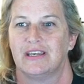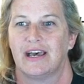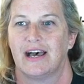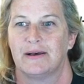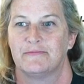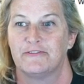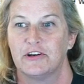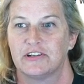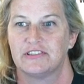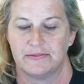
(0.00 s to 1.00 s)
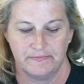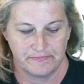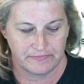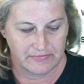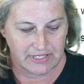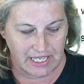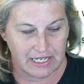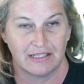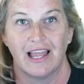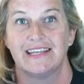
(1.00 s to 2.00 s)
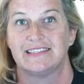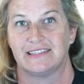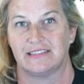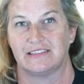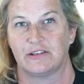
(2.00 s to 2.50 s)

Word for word: um, first get a license.